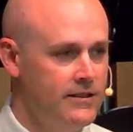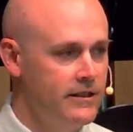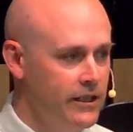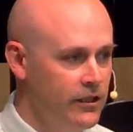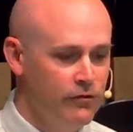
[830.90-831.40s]

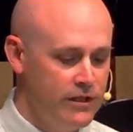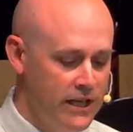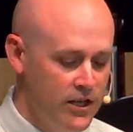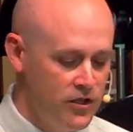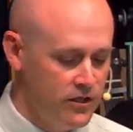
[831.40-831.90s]
It's an
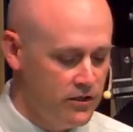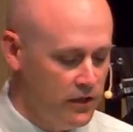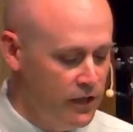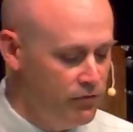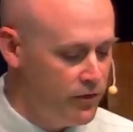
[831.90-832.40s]
invitation to
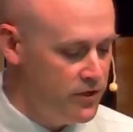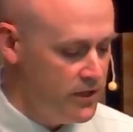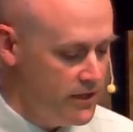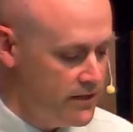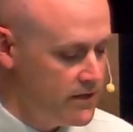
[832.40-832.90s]
live with
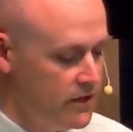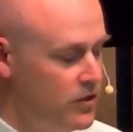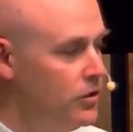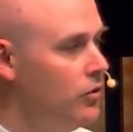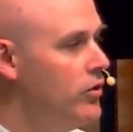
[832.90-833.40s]
Jesus
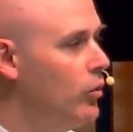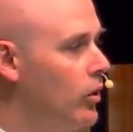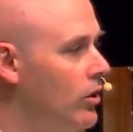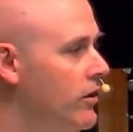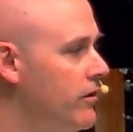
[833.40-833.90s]
and do the
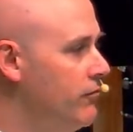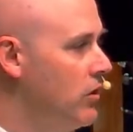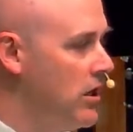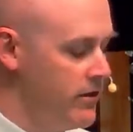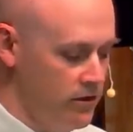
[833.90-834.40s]
work of the
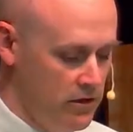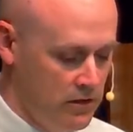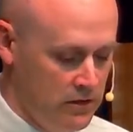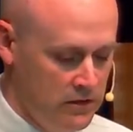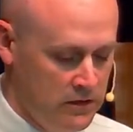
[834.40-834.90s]
Father.
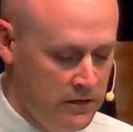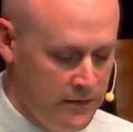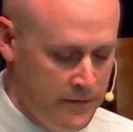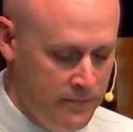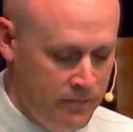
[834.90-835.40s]

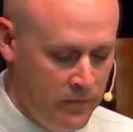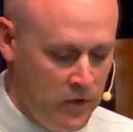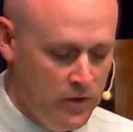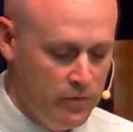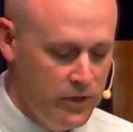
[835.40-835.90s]

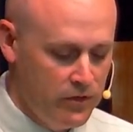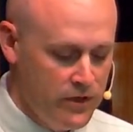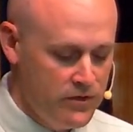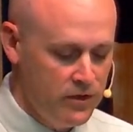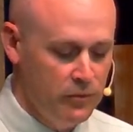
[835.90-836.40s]
To be a
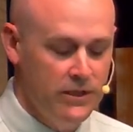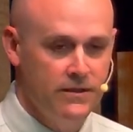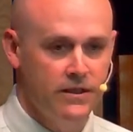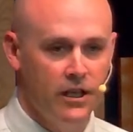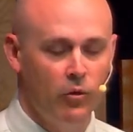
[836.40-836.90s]
Christian
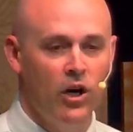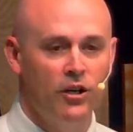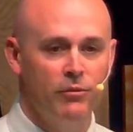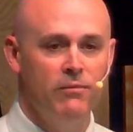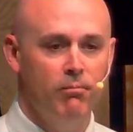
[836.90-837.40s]
means that I
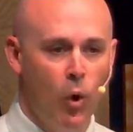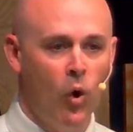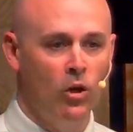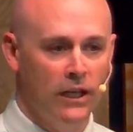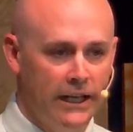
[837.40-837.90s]
want to be
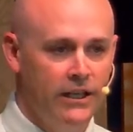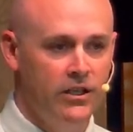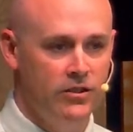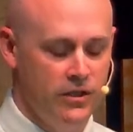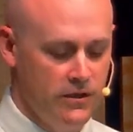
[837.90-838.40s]
more
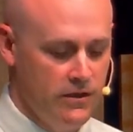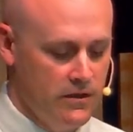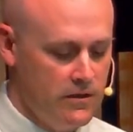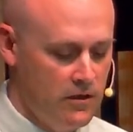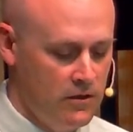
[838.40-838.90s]
like
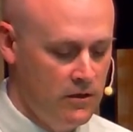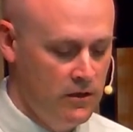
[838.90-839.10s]
Jesus.